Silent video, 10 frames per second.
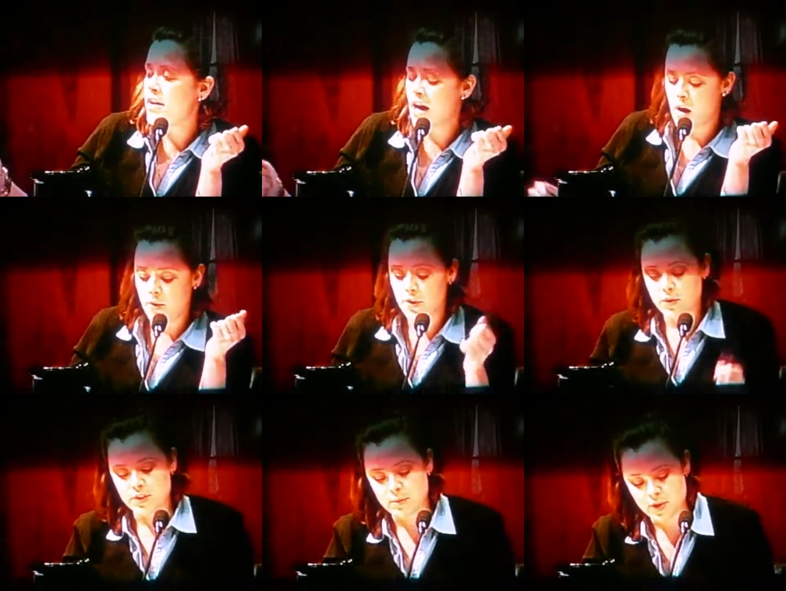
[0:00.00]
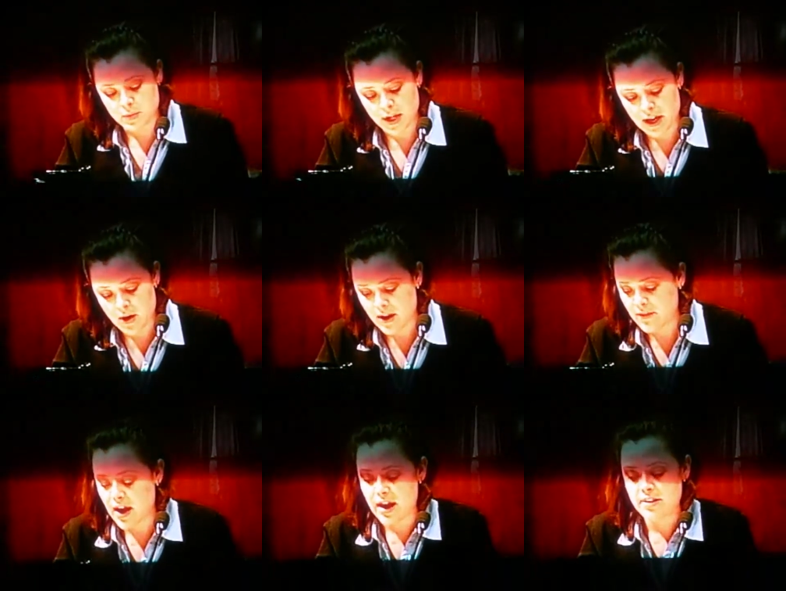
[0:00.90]
And how would those numbers break out?
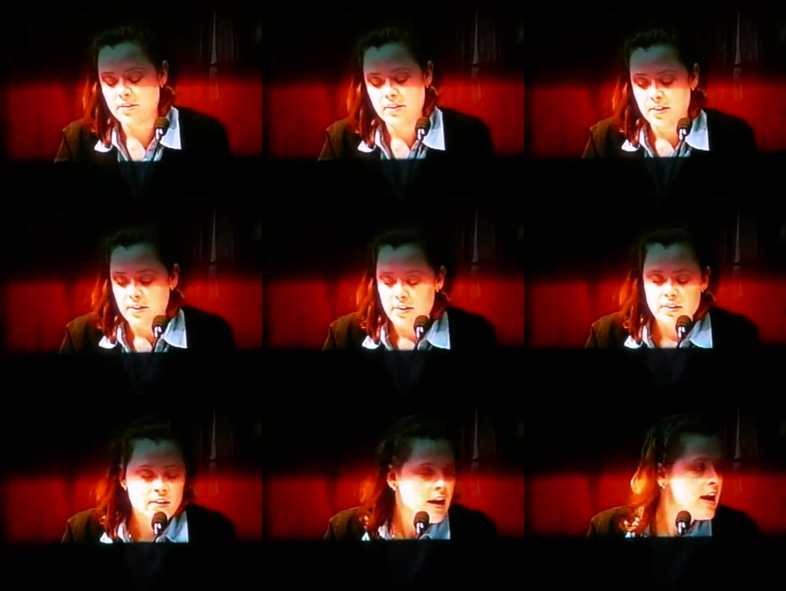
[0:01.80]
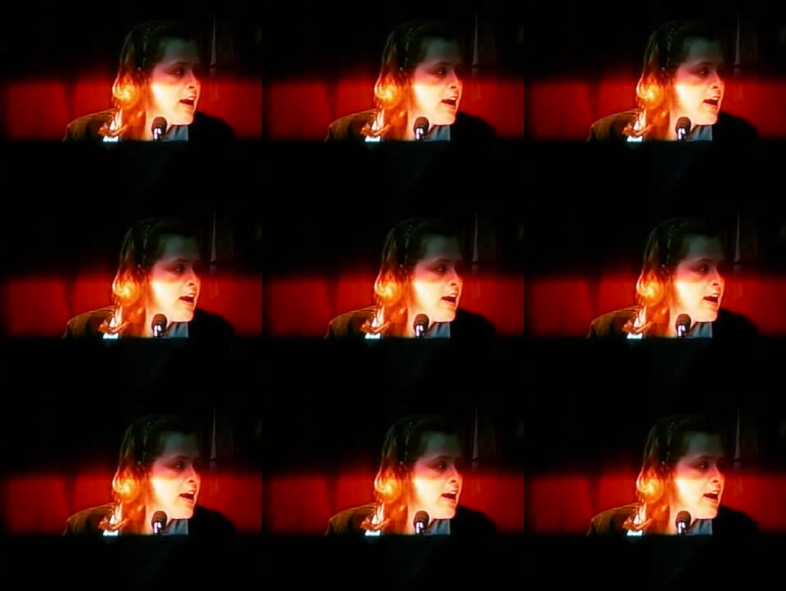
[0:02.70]
I've got, I